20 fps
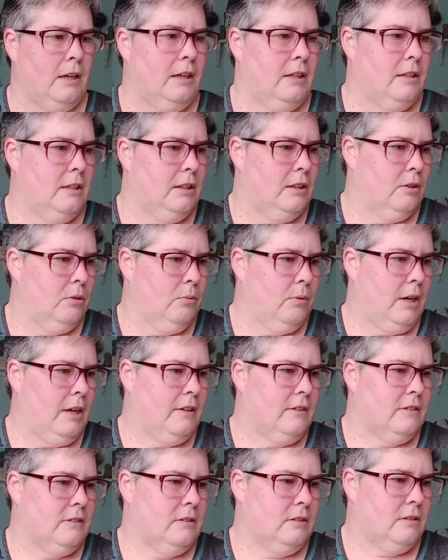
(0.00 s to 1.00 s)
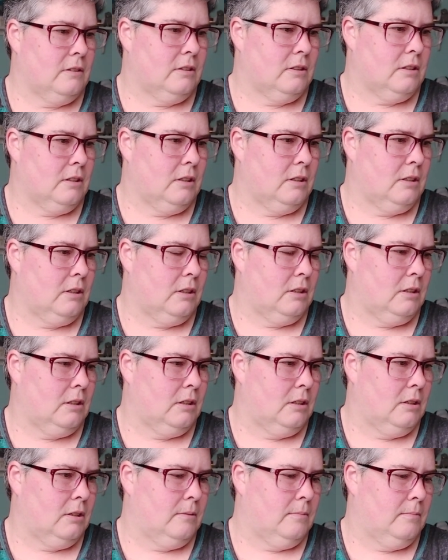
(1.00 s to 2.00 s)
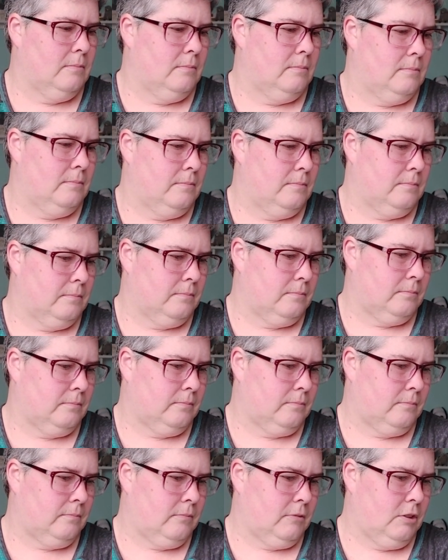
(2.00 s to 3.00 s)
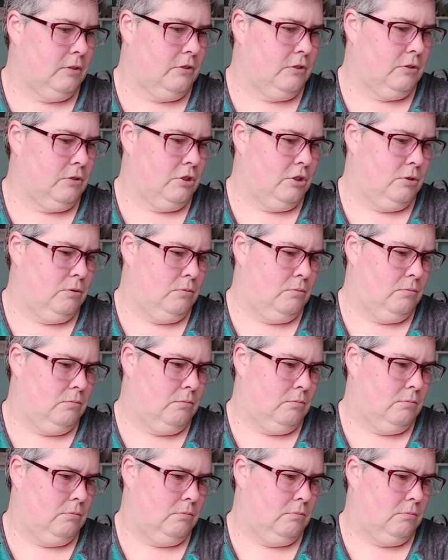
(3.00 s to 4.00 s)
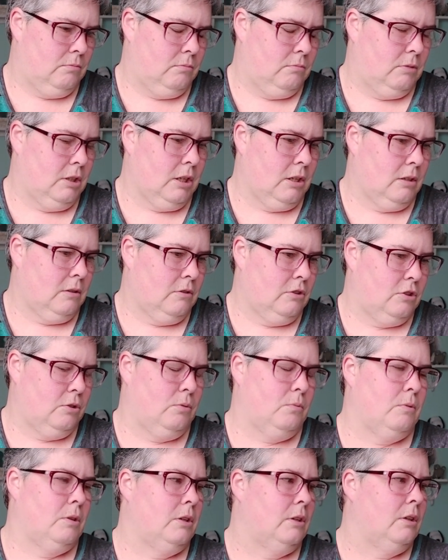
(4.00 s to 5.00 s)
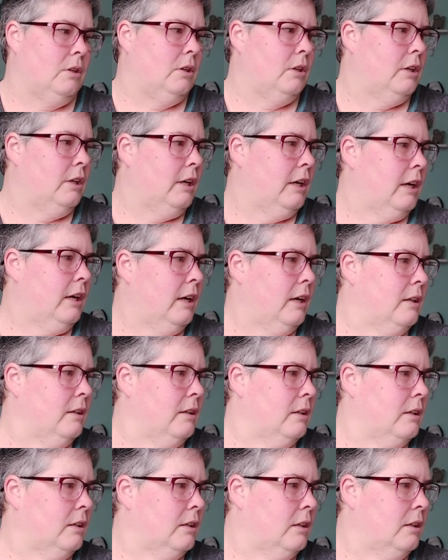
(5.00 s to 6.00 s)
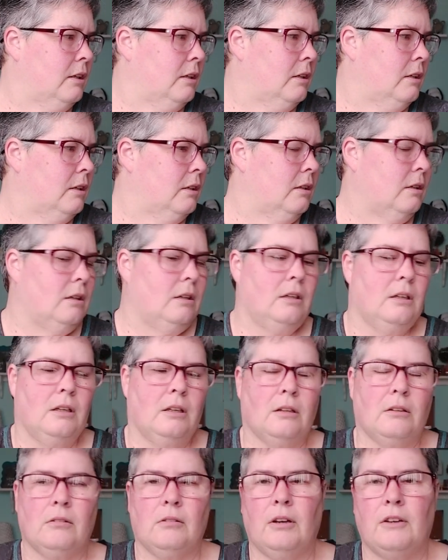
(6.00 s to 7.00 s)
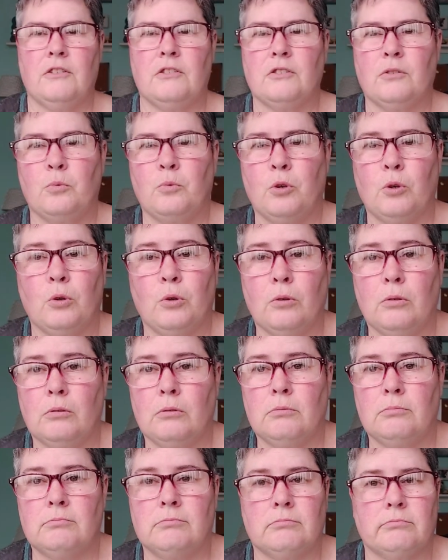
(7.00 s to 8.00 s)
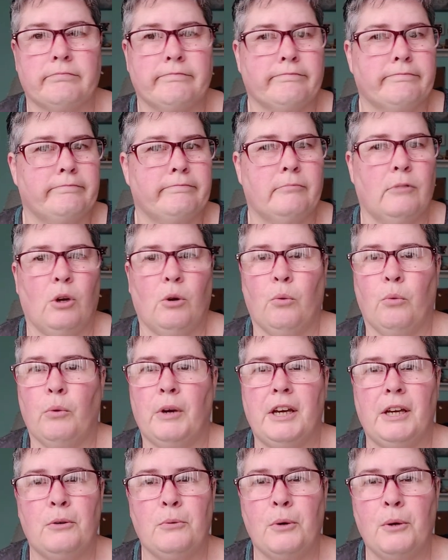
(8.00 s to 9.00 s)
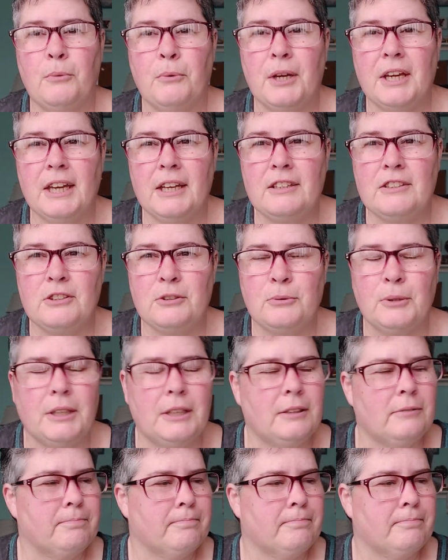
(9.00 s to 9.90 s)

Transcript: and then the rest, um, was there two? Yeah, two. And then the rest will read when we get to it.